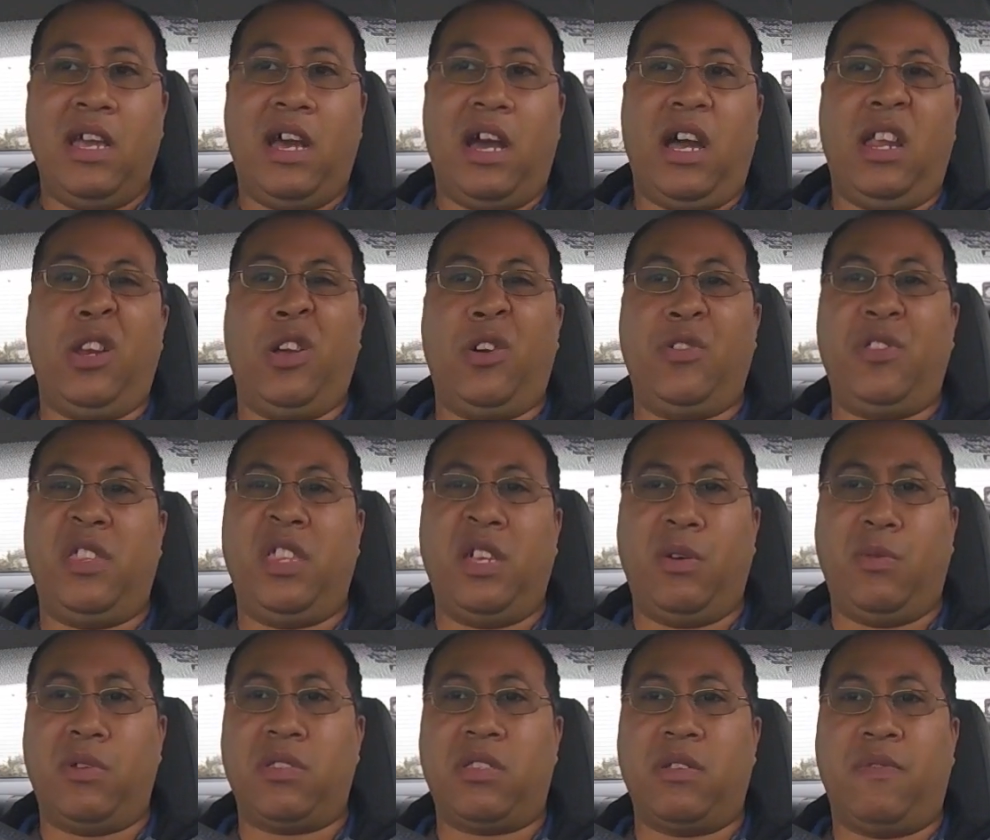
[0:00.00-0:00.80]
I know that
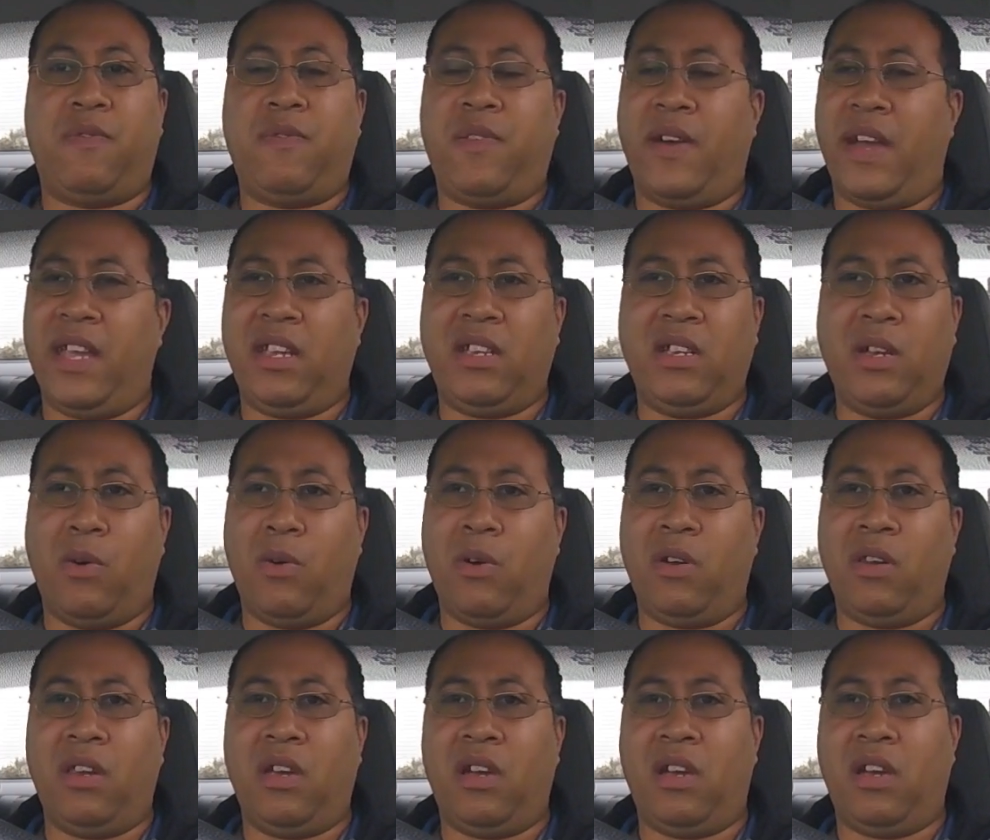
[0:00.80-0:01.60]
there was a fight
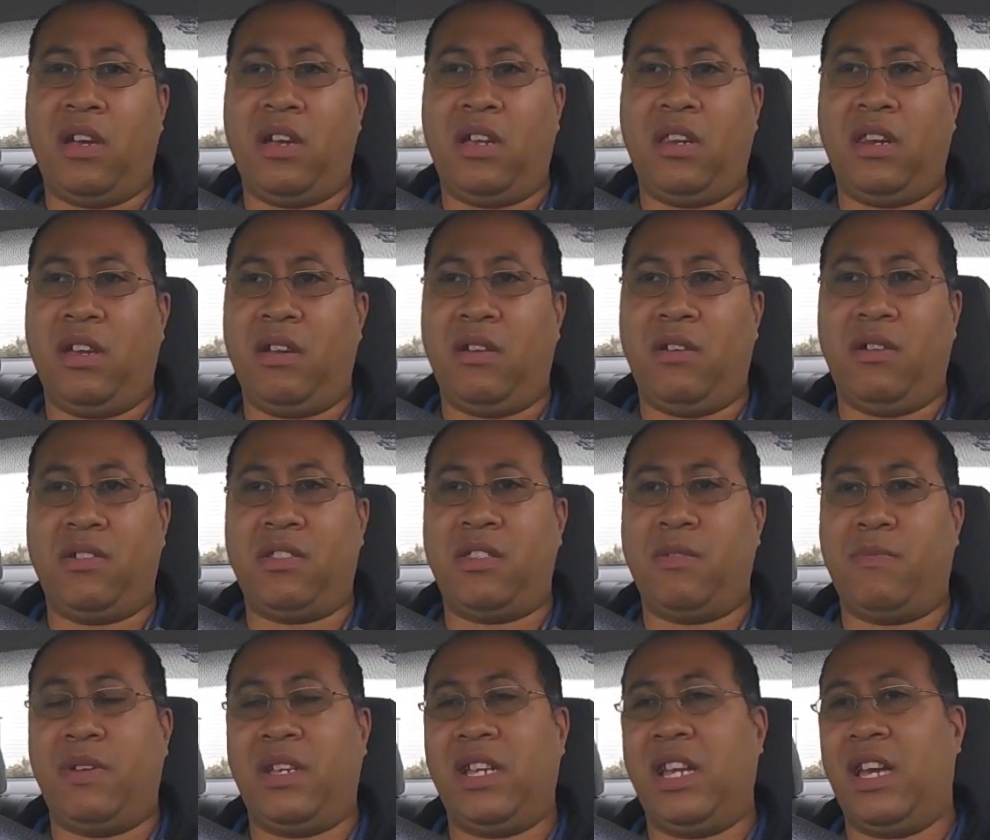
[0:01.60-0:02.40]
going on. I heard
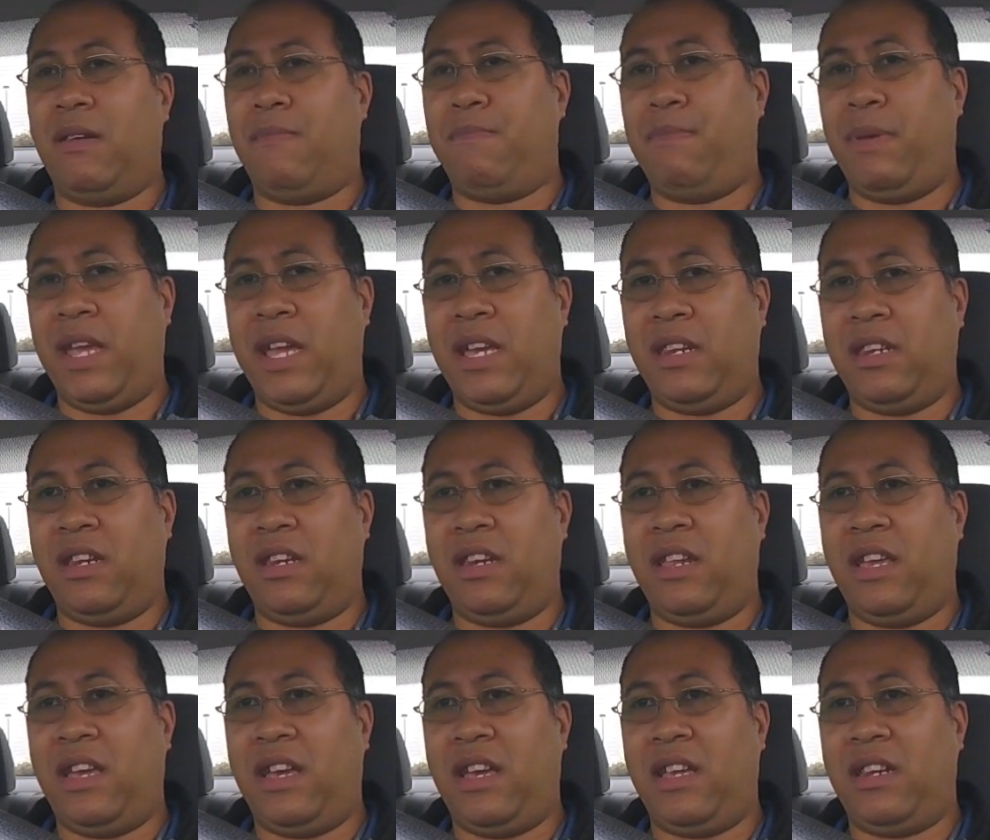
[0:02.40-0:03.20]
someone got banned
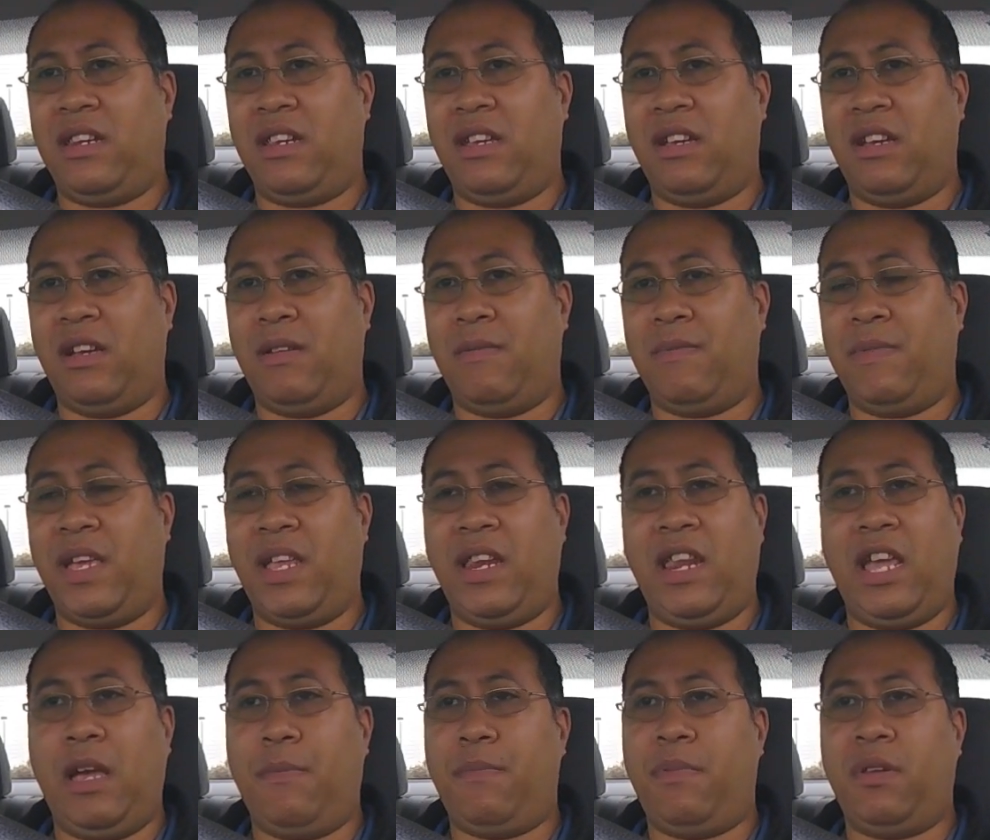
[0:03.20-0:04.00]
in that. Um,
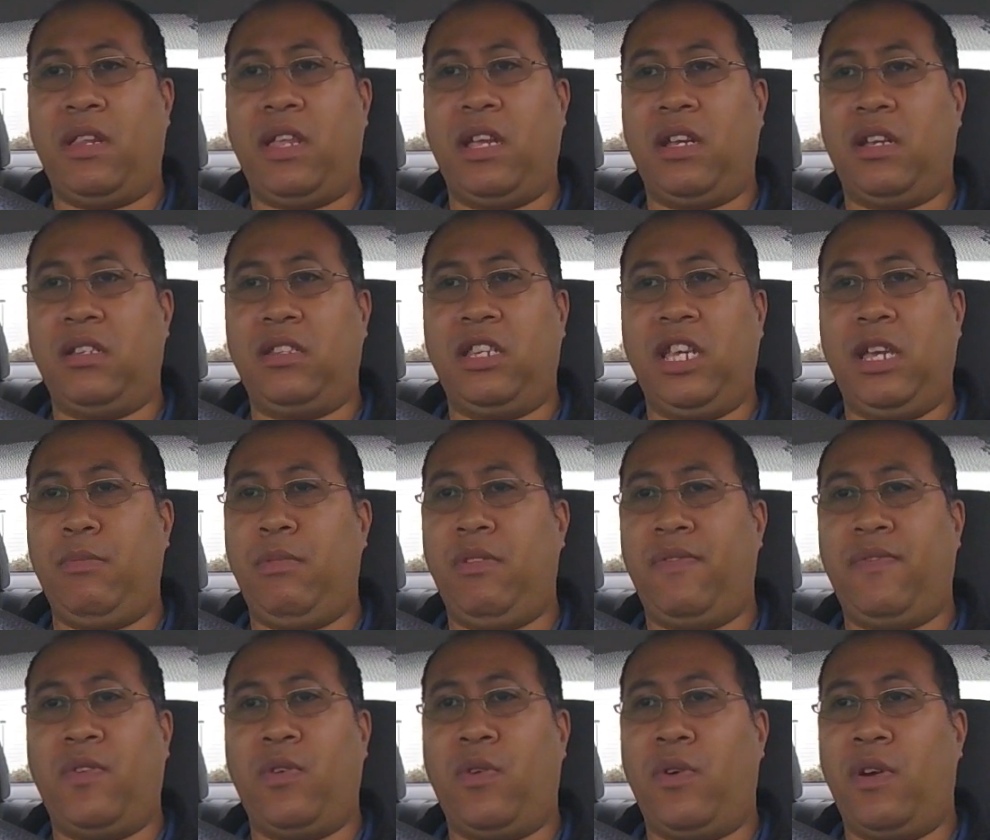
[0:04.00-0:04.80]
that happened like a day
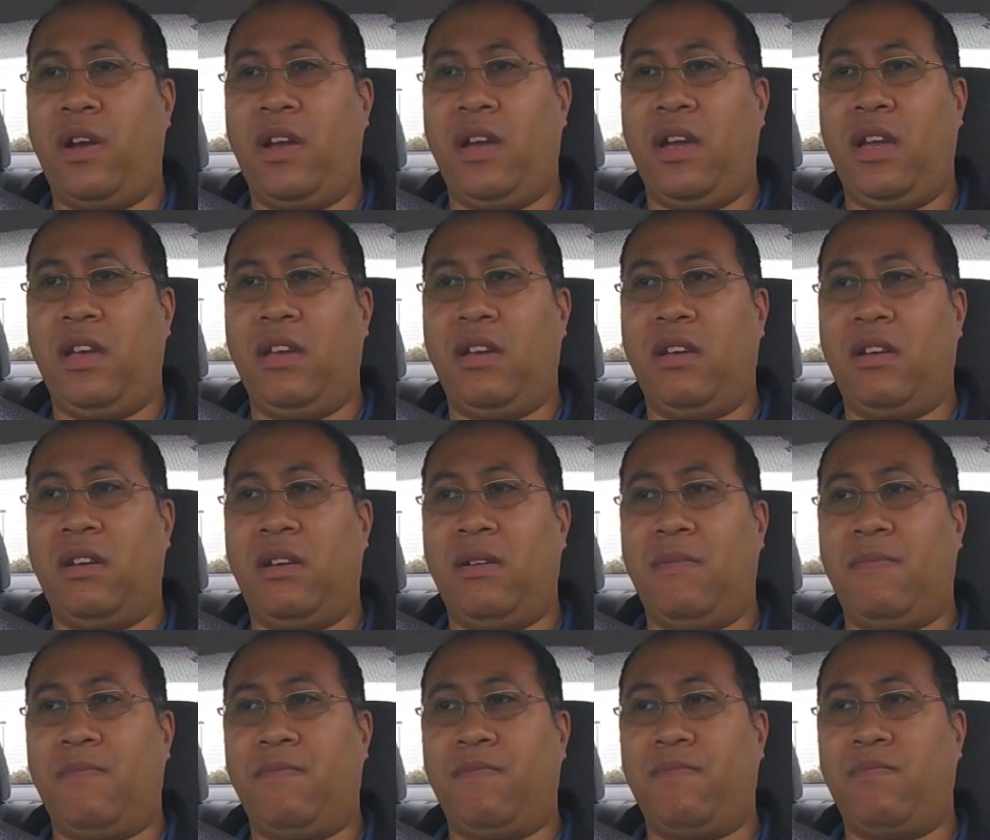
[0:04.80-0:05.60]
before I,
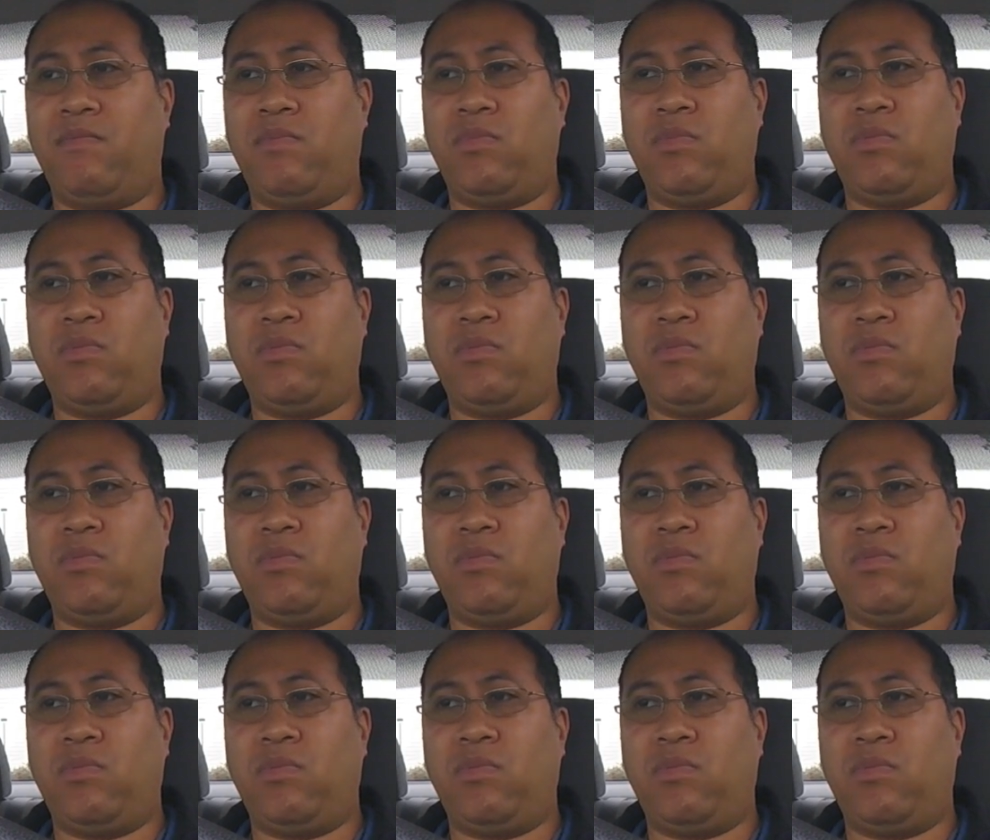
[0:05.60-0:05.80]
um,